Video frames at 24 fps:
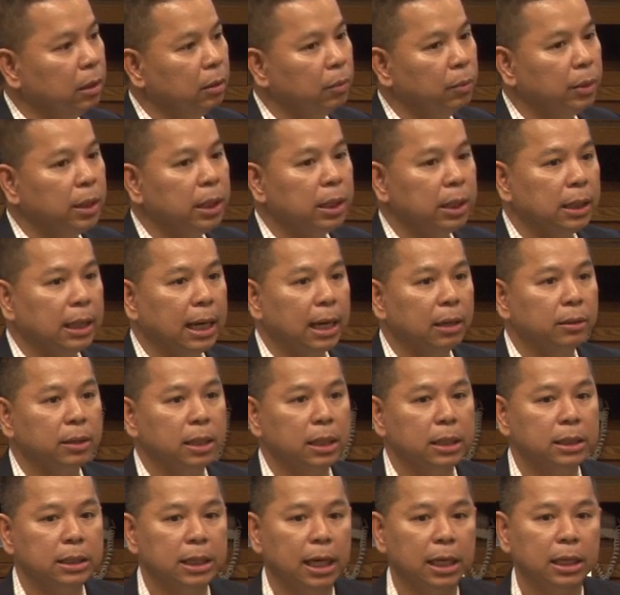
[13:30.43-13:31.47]
we can allow the
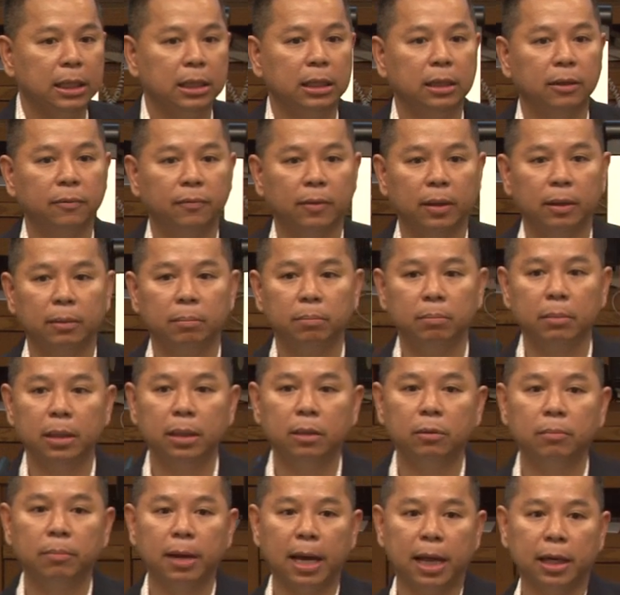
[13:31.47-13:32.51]
executive and
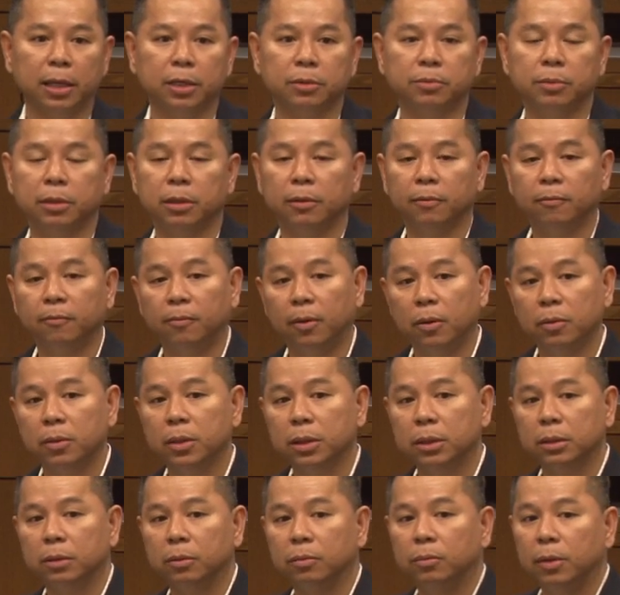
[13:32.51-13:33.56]
middle management to
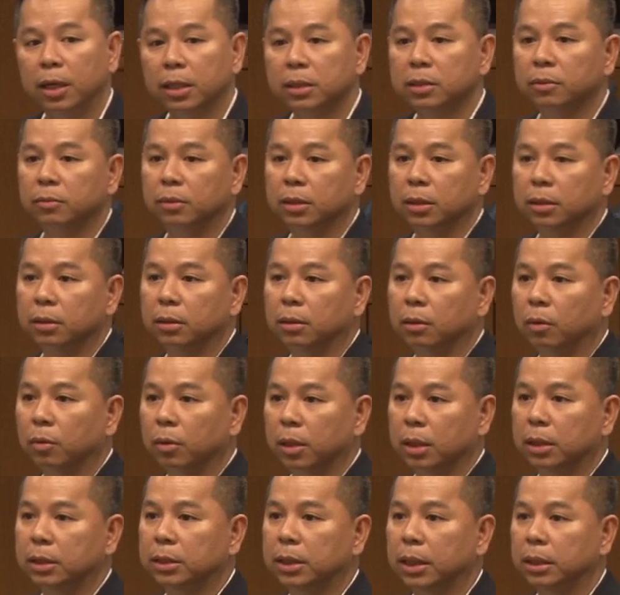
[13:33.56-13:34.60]
focus the rest of the
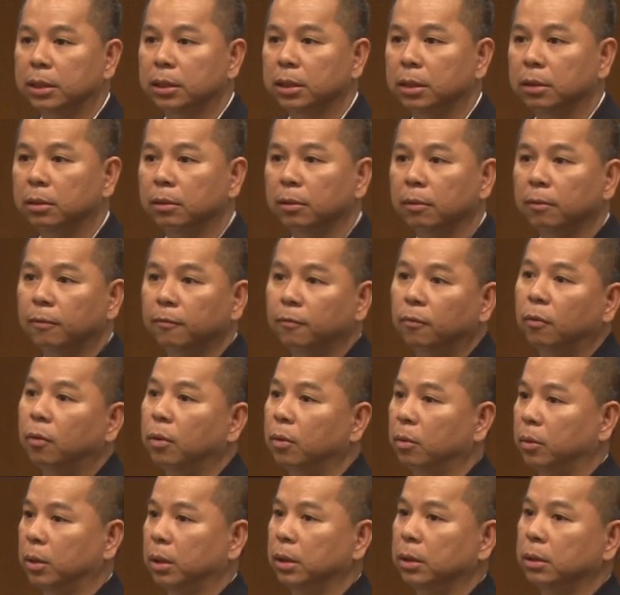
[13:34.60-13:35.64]
organization
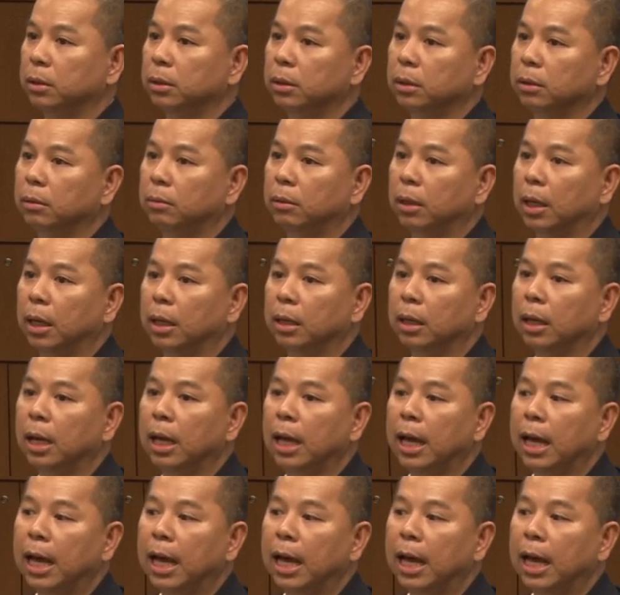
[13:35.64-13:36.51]
forward, right?